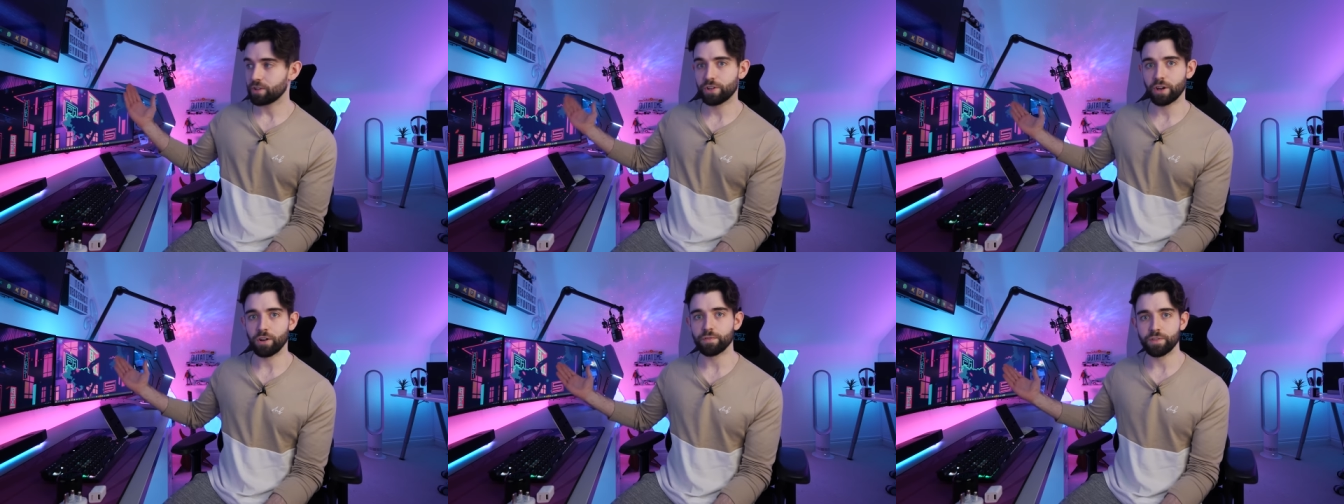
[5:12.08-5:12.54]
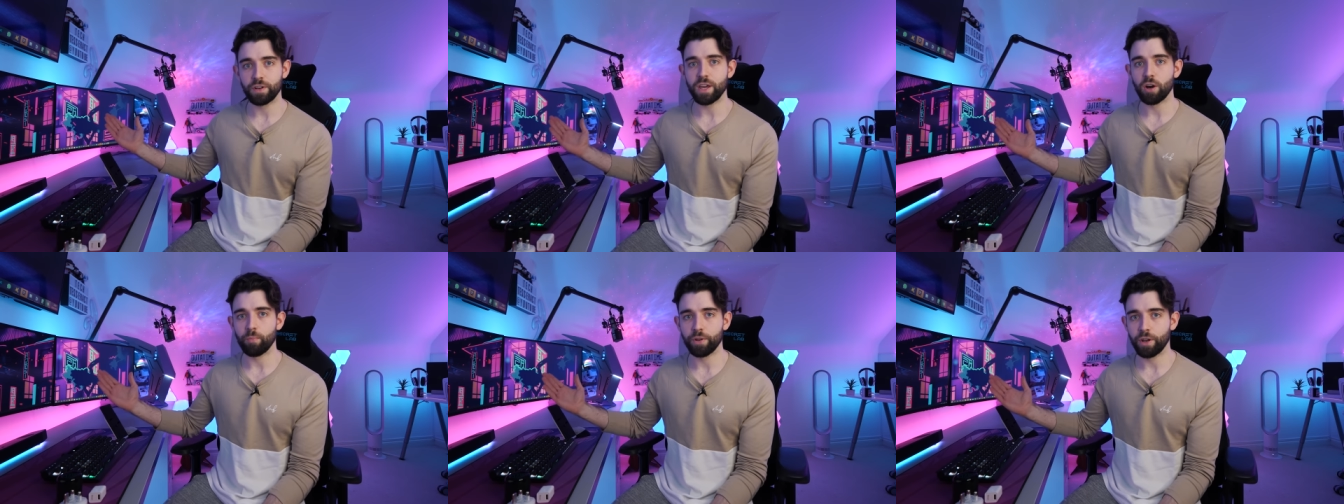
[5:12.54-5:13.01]
turn off the
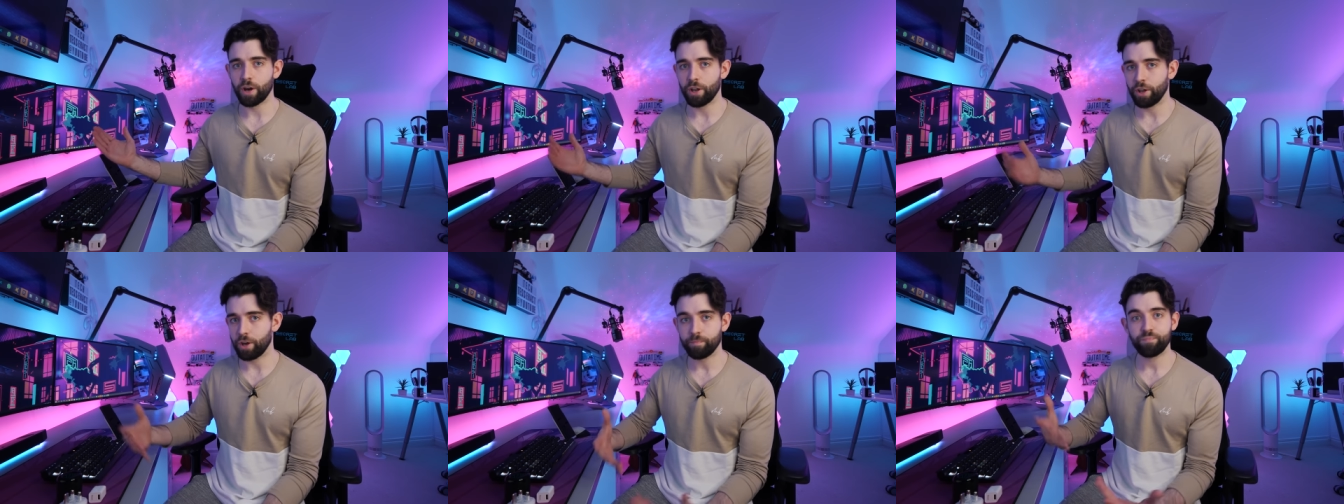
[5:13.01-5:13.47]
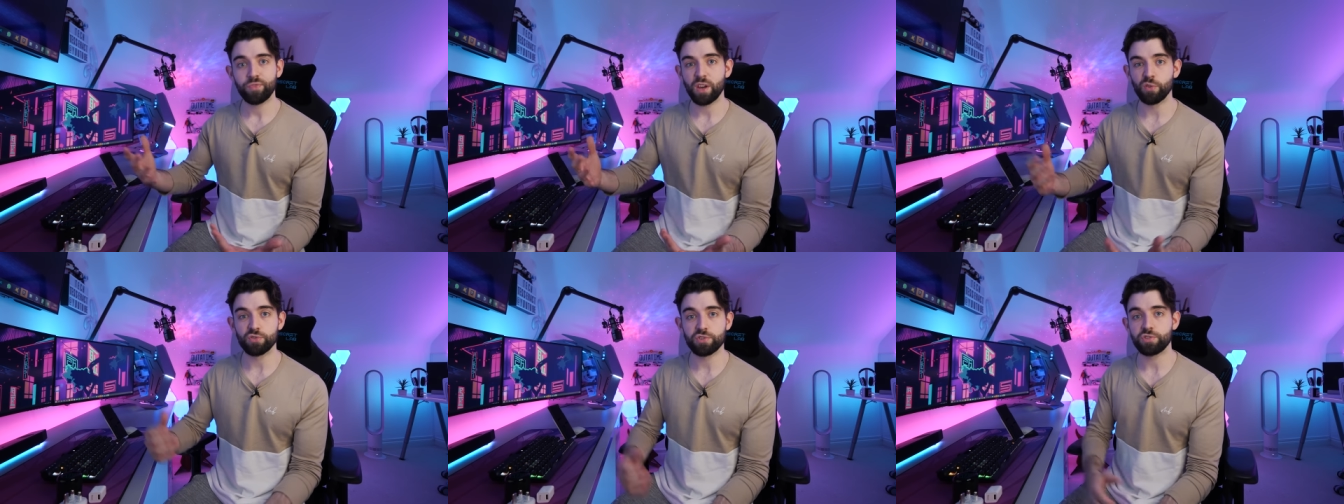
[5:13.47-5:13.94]
neon banana,
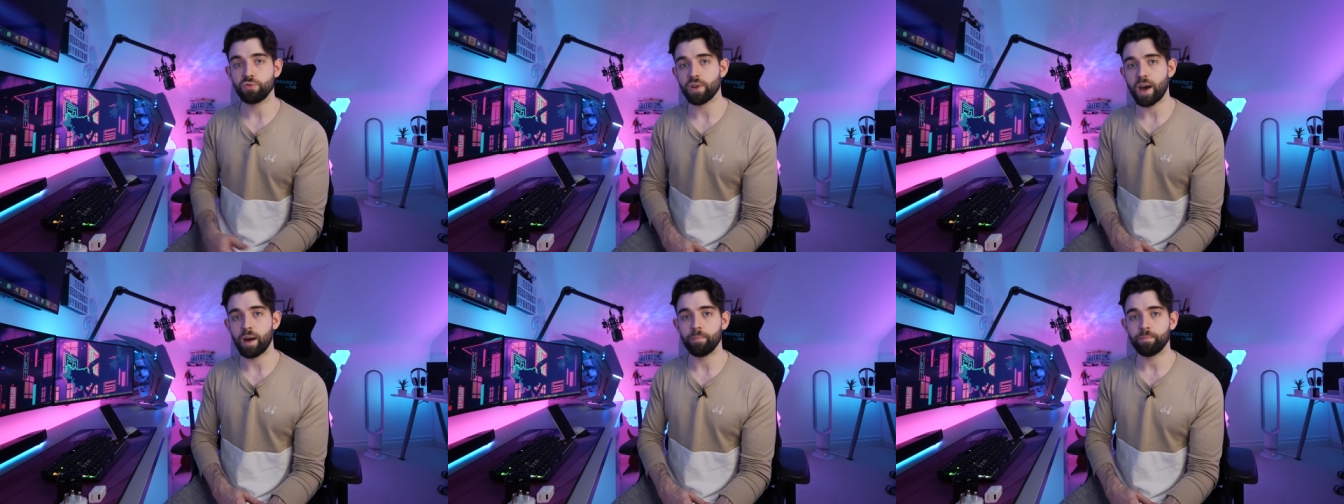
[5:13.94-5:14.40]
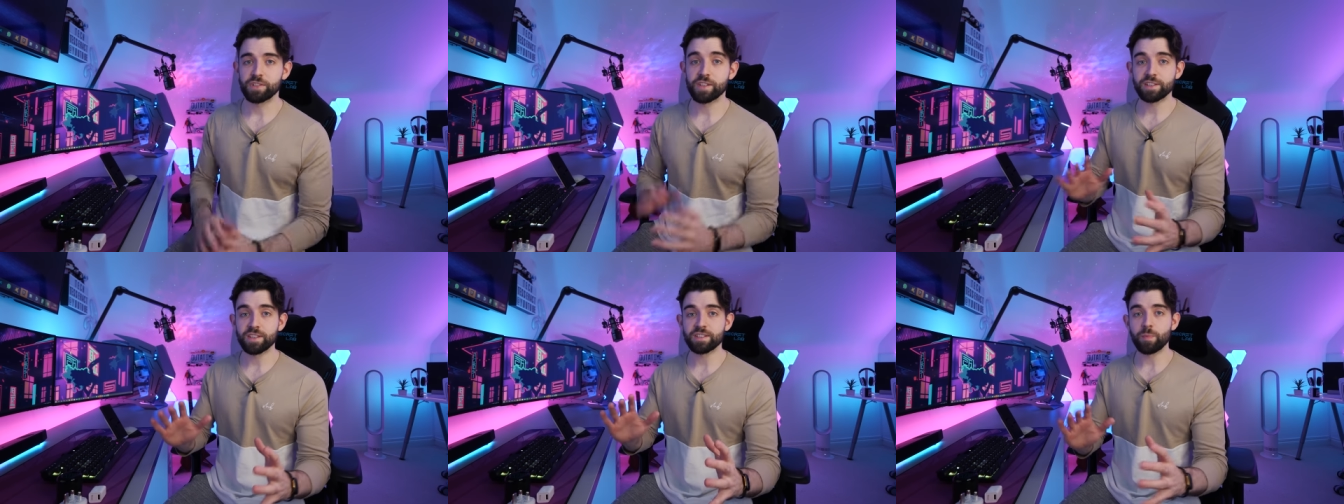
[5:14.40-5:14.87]
it'll just do that. So
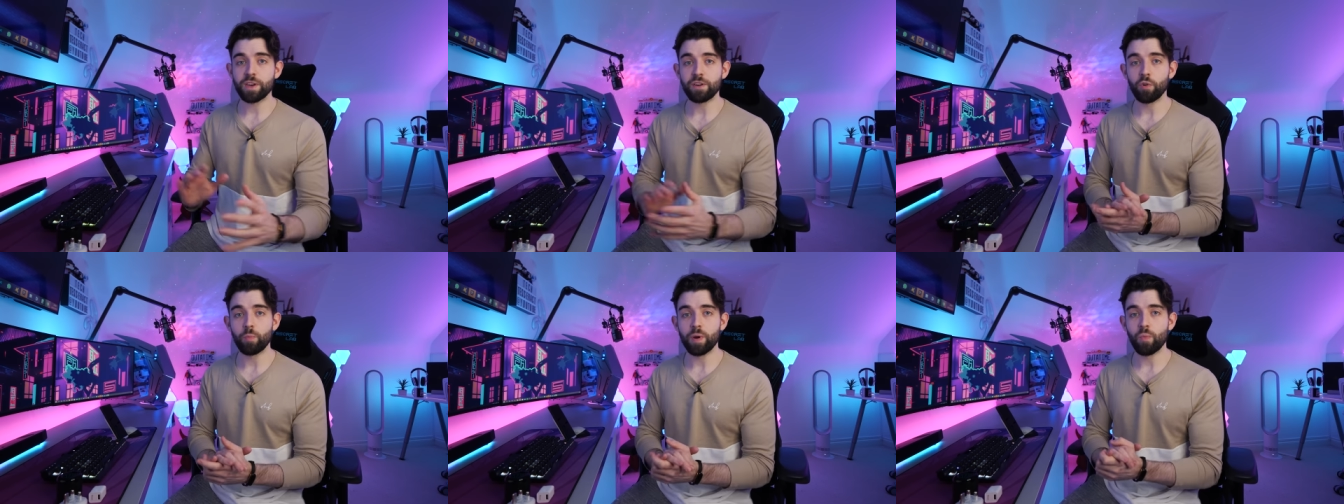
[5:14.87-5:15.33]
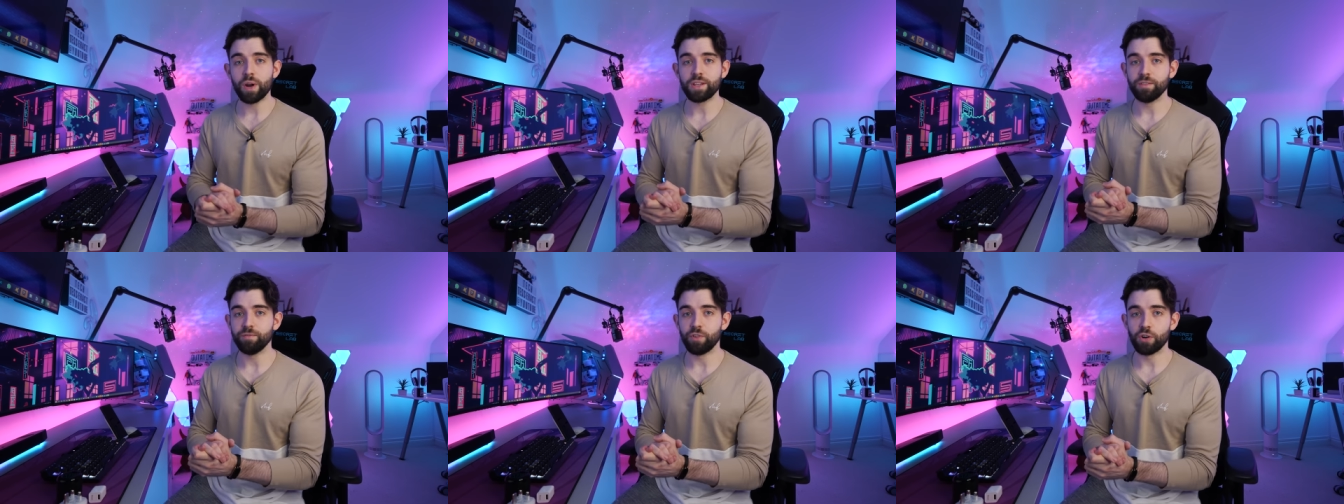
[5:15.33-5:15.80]
this is the bit you've all been
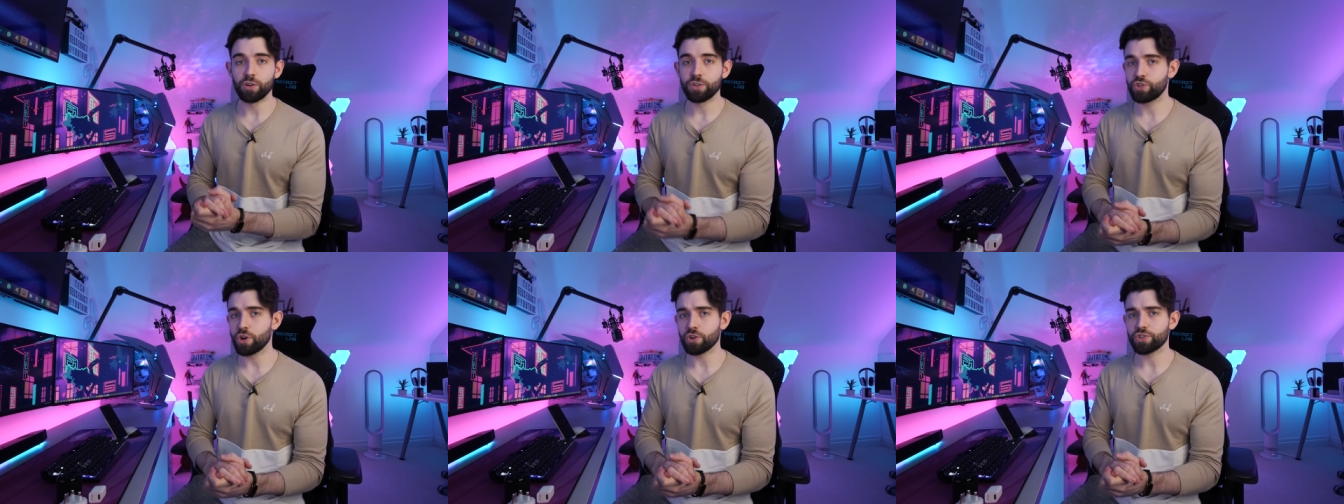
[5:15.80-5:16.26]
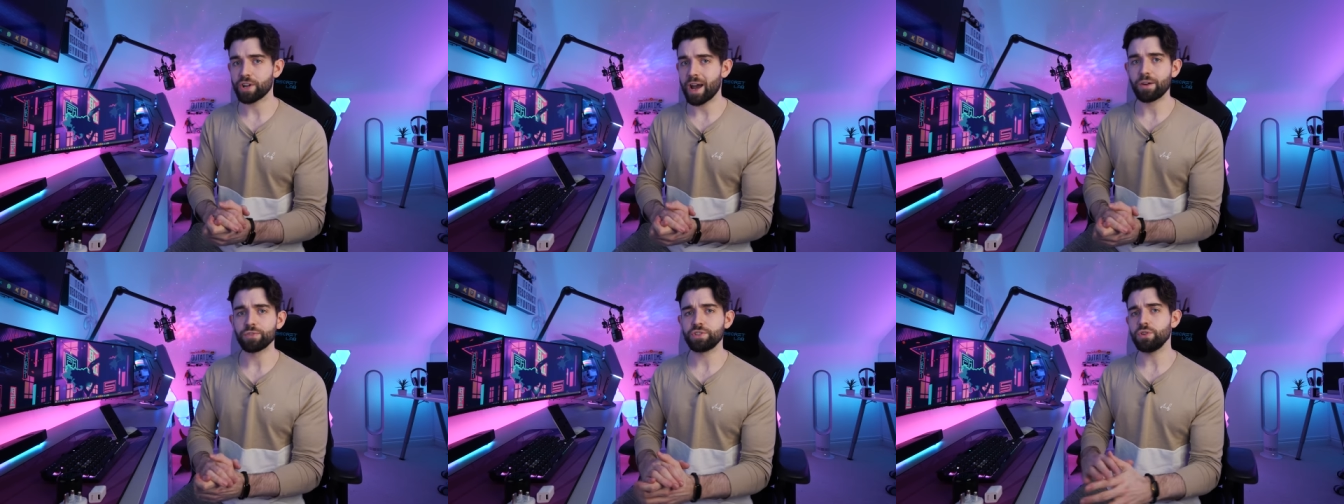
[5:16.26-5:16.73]
waiting for. Josh,
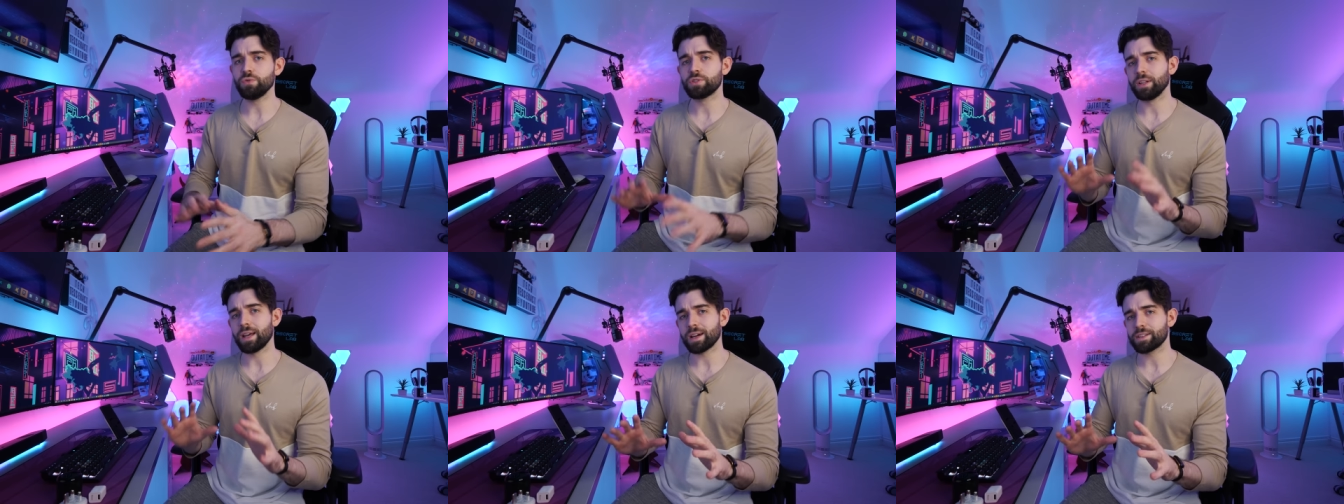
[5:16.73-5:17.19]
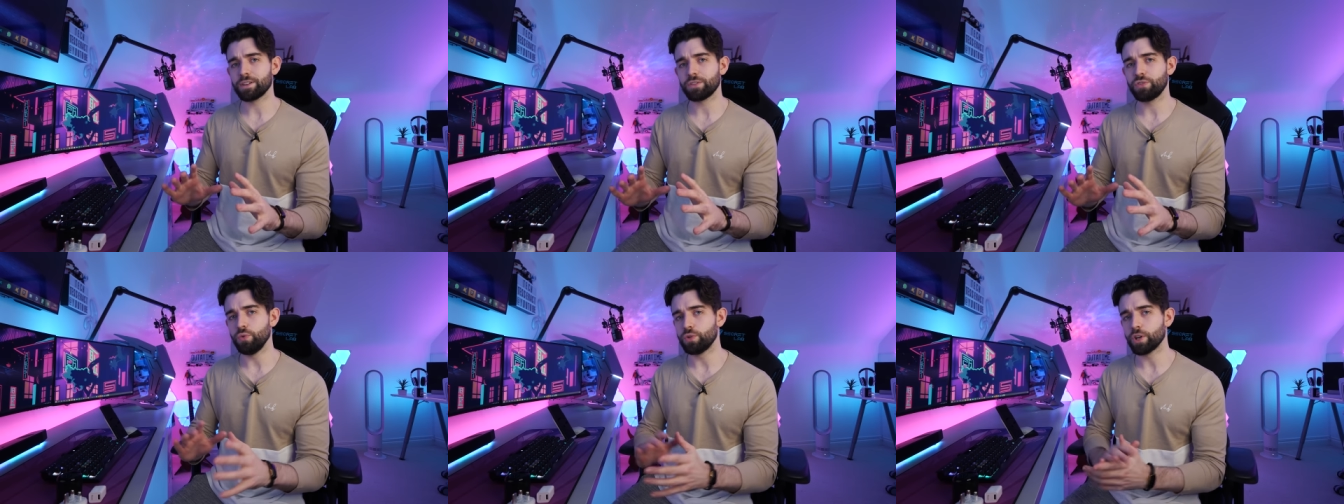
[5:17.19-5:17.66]
how do you use Alexa
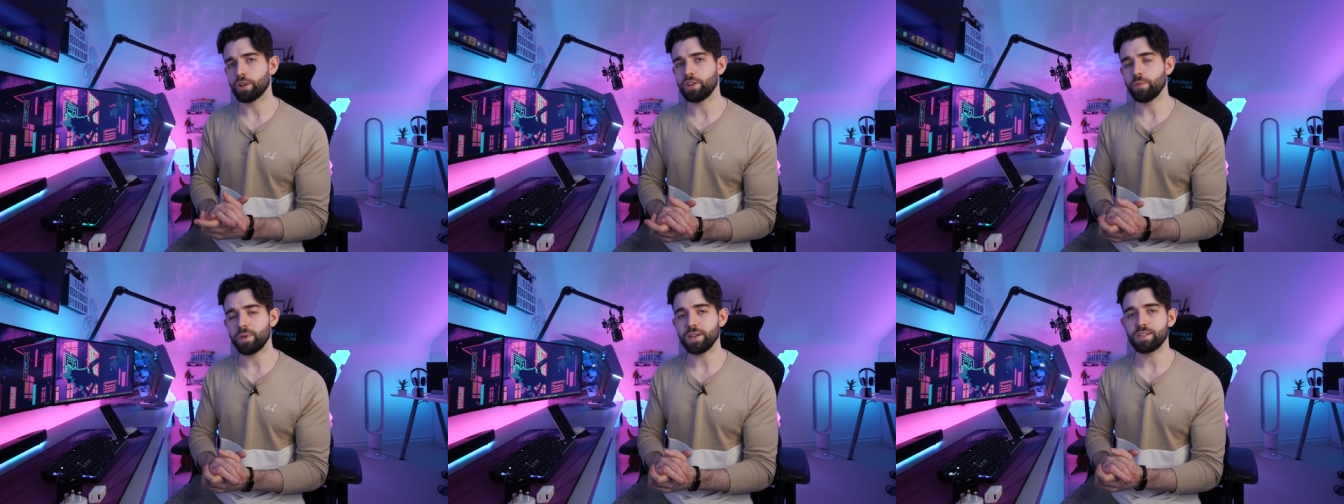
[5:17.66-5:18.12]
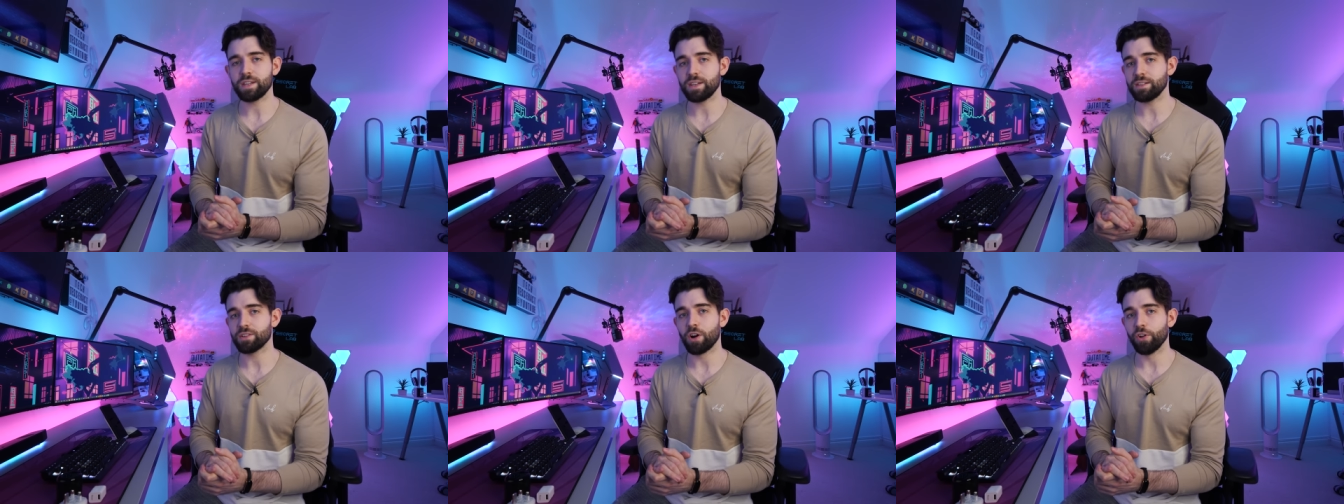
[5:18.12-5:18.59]
to turn your
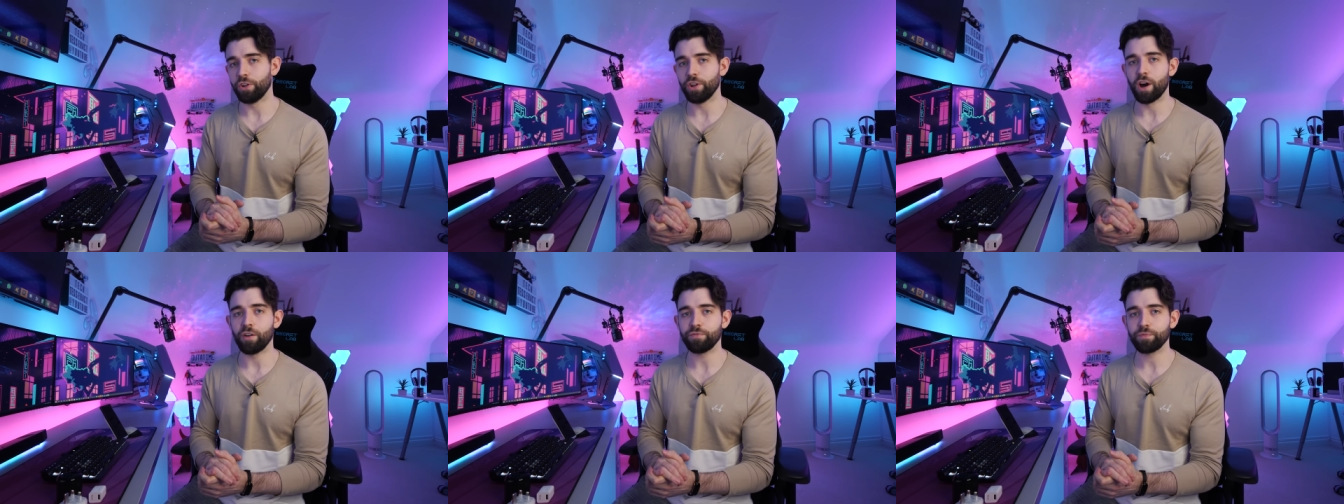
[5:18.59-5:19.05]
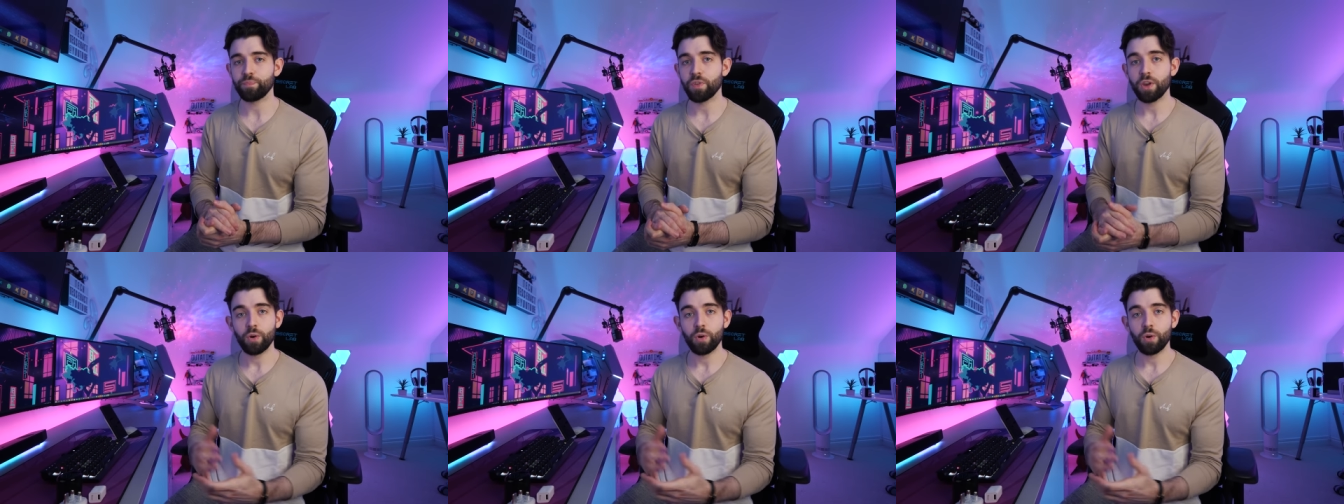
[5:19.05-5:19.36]
PCs on and off?